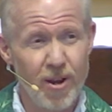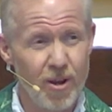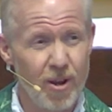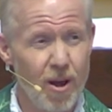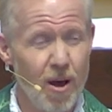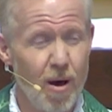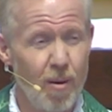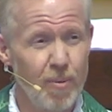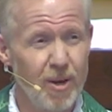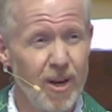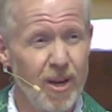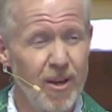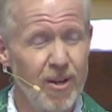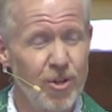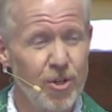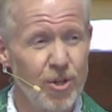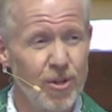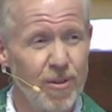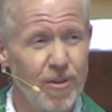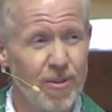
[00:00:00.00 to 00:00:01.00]

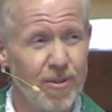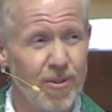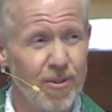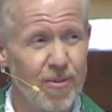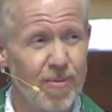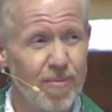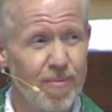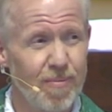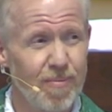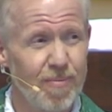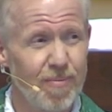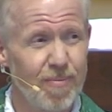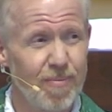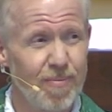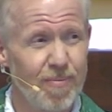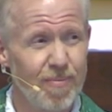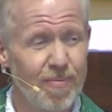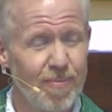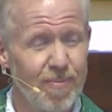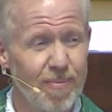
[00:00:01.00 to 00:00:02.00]
accommodations.
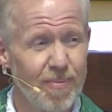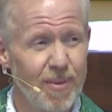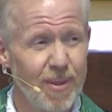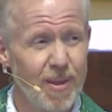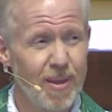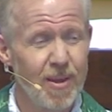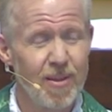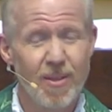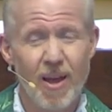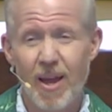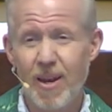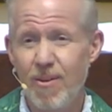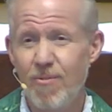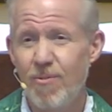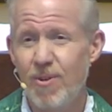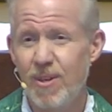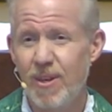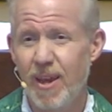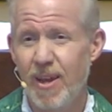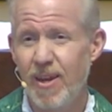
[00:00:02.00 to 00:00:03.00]
That
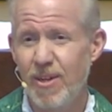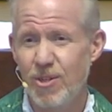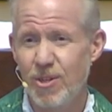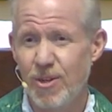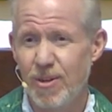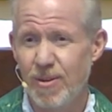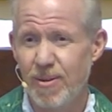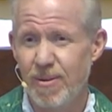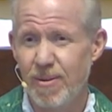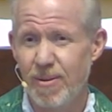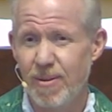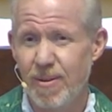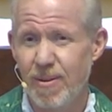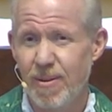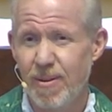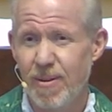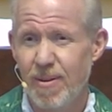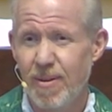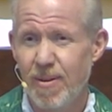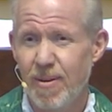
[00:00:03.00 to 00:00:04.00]
invitation
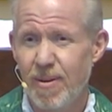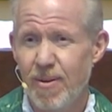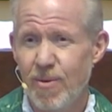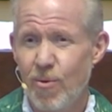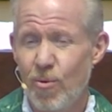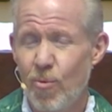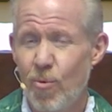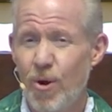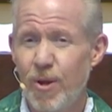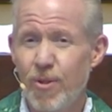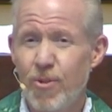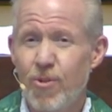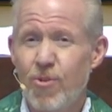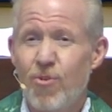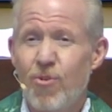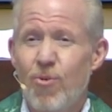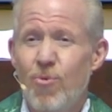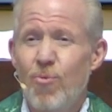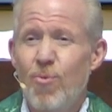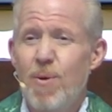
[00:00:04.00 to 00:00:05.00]
was
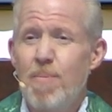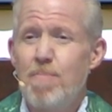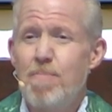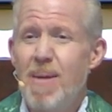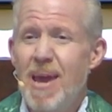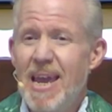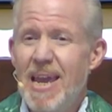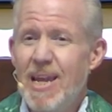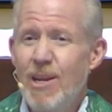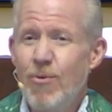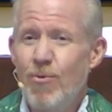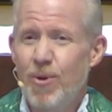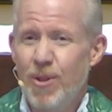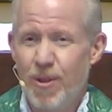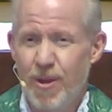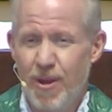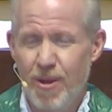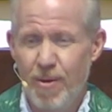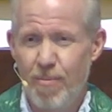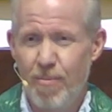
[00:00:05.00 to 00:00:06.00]
to remain with
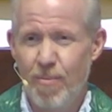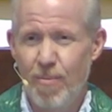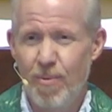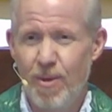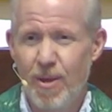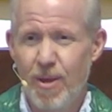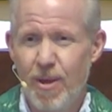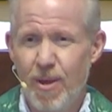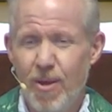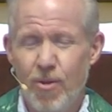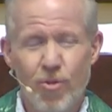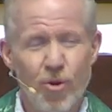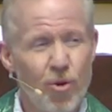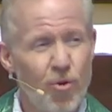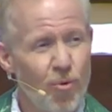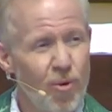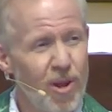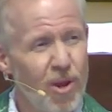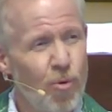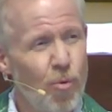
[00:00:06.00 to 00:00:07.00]
him. The
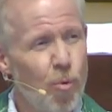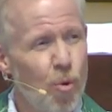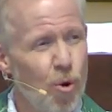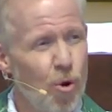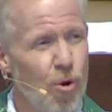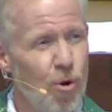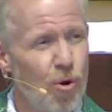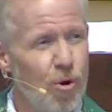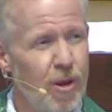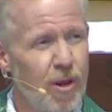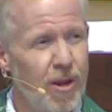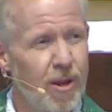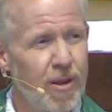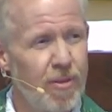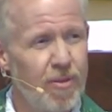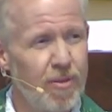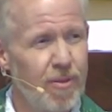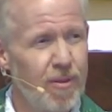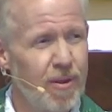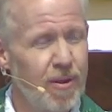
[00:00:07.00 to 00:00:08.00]
Greek word
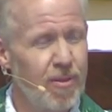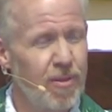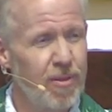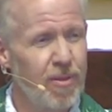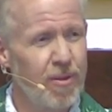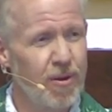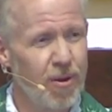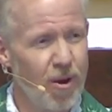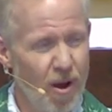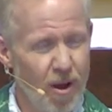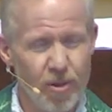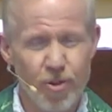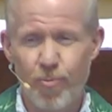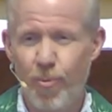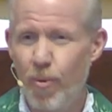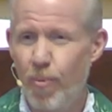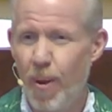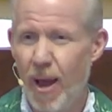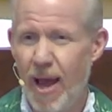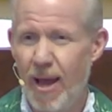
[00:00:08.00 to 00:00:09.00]
in, in the gospel
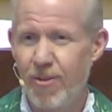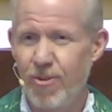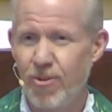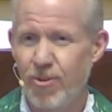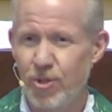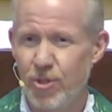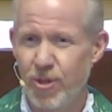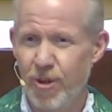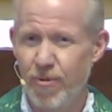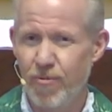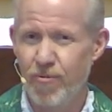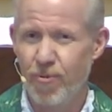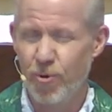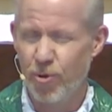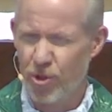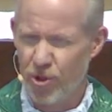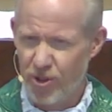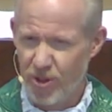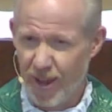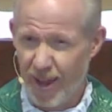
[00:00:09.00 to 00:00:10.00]
passage there for
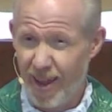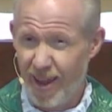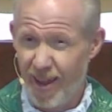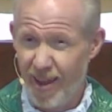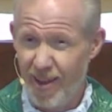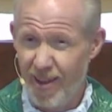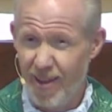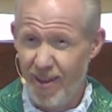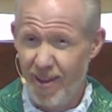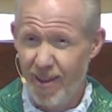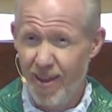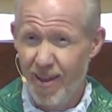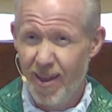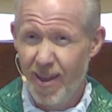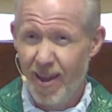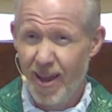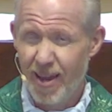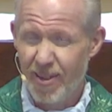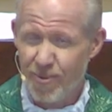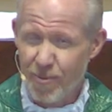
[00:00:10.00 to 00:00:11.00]
stay
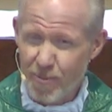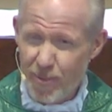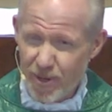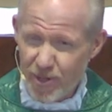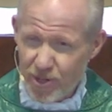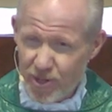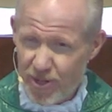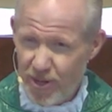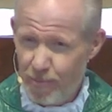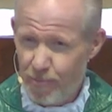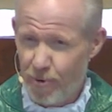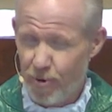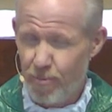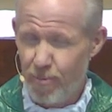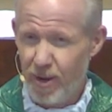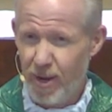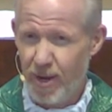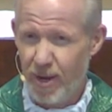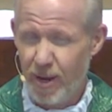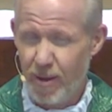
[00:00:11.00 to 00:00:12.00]
has a much deeper
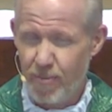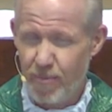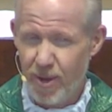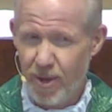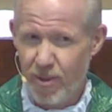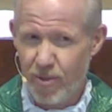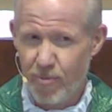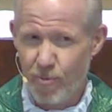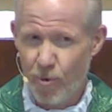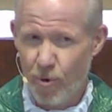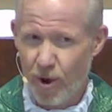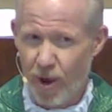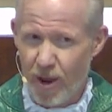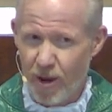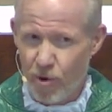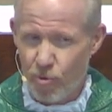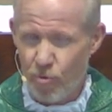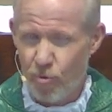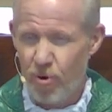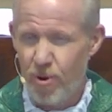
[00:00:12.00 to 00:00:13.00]
meaning. It means more like
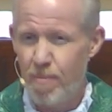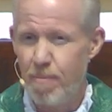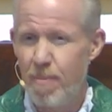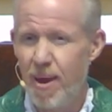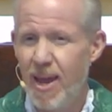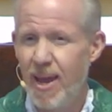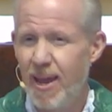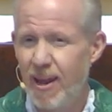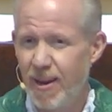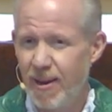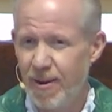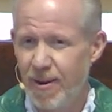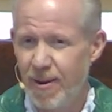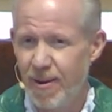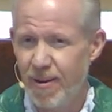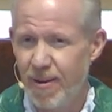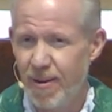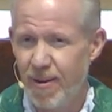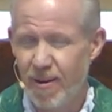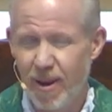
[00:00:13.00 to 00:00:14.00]
remain
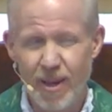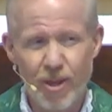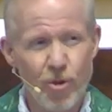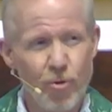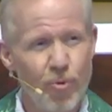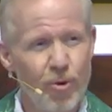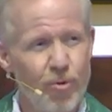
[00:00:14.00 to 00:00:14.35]
like you would